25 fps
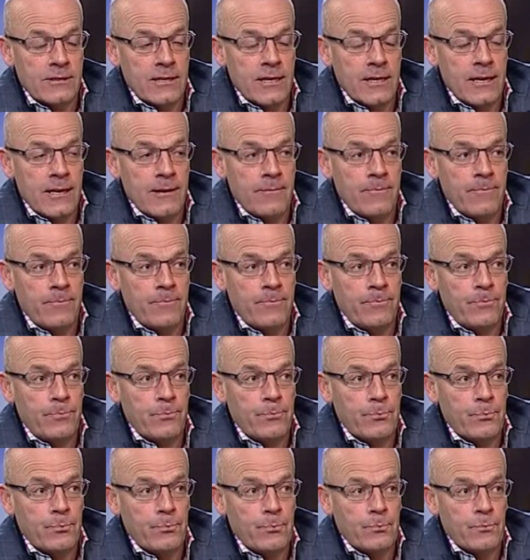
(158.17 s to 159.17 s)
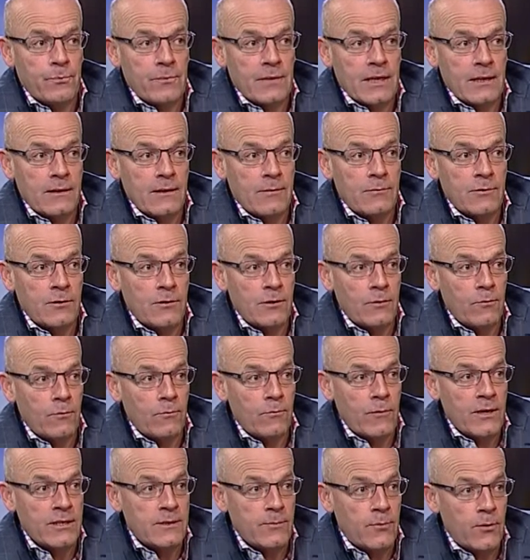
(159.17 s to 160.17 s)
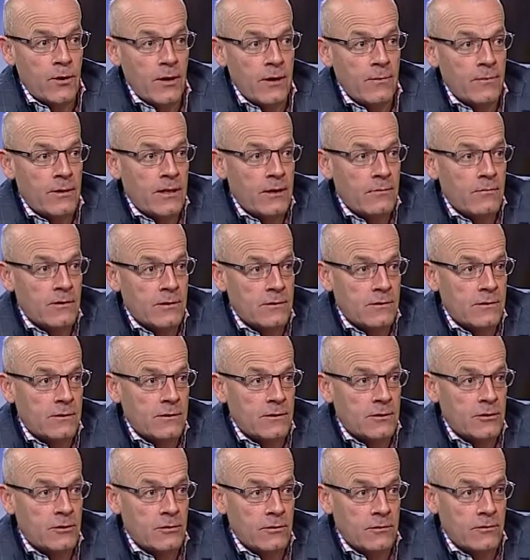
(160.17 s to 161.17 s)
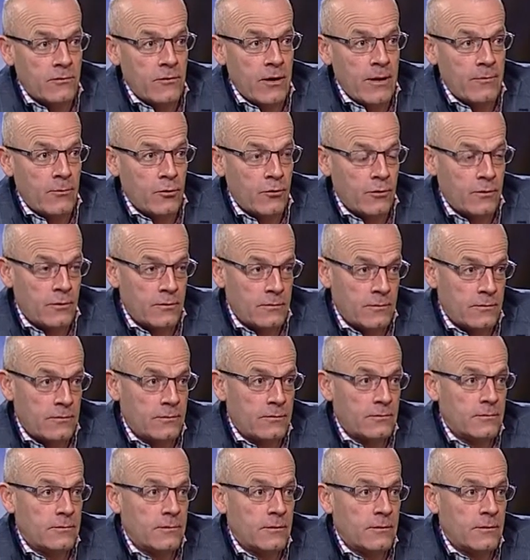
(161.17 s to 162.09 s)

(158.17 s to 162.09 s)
There was only one way to buy him, and that was Graham couldn't